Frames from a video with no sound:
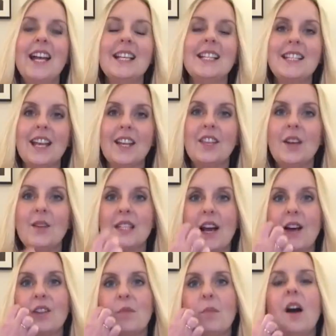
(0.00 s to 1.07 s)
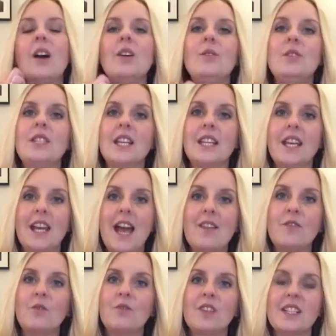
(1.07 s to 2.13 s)
Send those out in the post, and then
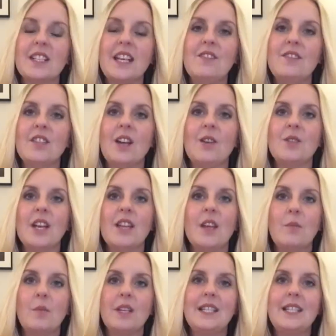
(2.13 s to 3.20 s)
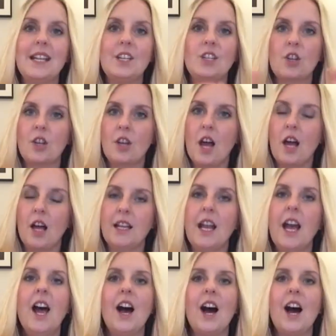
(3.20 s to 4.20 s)
everyone receives those, and then we stitch online.